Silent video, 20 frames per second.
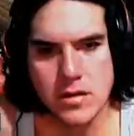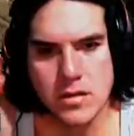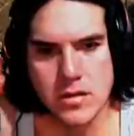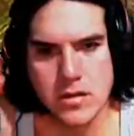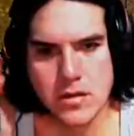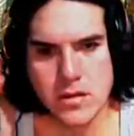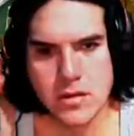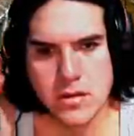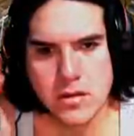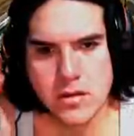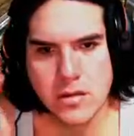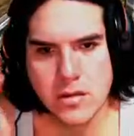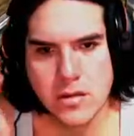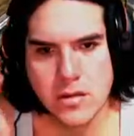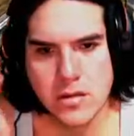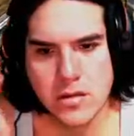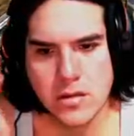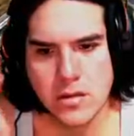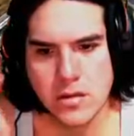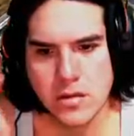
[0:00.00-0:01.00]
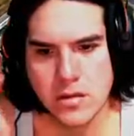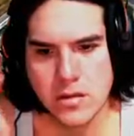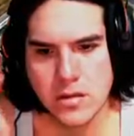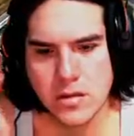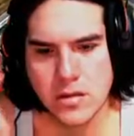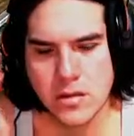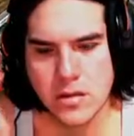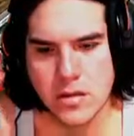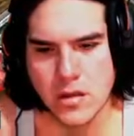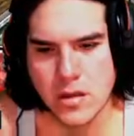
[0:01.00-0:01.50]

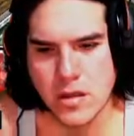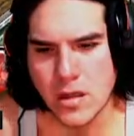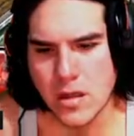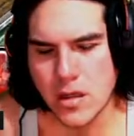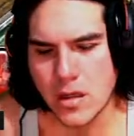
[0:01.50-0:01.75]
No one is speaking in this clip.